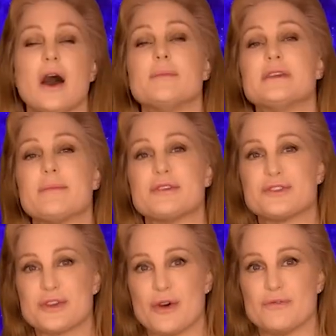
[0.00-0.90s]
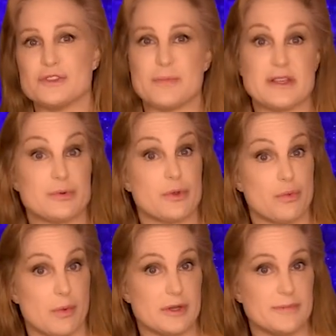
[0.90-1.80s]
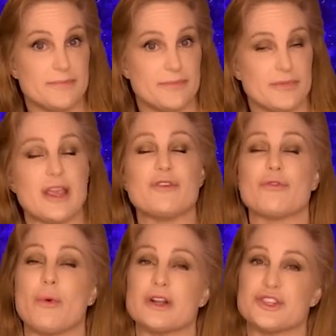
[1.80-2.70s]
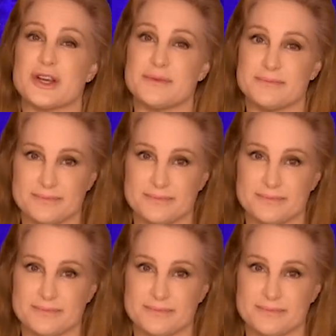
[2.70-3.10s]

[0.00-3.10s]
I'm Tamitha Skov, the Space Weather Woman. Thank you for watching.